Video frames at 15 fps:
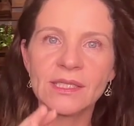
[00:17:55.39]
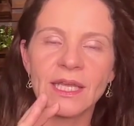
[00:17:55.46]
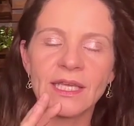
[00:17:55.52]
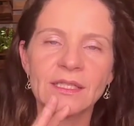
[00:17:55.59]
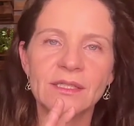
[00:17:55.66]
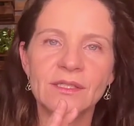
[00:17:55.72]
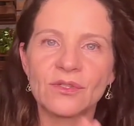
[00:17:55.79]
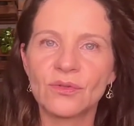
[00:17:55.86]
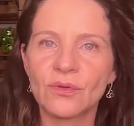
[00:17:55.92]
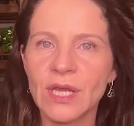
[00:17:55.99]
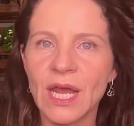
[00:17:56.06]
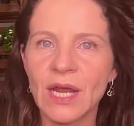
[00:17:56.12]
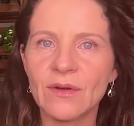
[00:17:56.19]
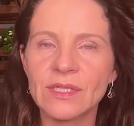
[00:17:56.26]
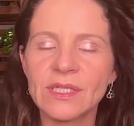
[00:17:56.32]
like it's 3
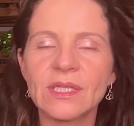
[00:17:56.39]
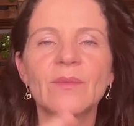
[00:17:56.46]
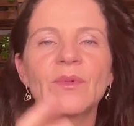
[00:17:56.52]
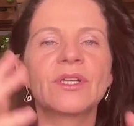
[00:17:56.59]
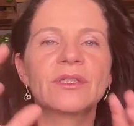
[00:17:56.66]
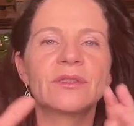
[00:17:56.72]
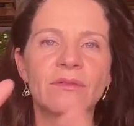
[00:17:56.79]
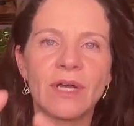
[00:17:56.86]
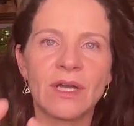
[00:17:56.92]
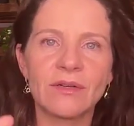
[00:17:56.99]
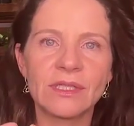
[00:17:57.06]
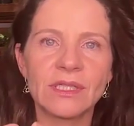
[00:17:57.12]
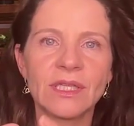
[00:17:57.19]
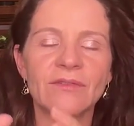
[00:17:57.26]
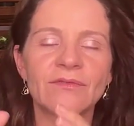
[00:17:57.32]
hours in the morning, 3
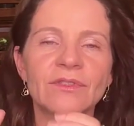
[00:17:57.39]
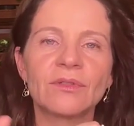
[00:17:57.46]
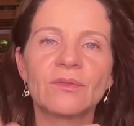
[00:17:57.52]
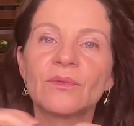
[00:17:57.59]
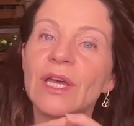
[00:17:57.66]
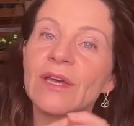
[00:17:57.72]
hours in the afternoon.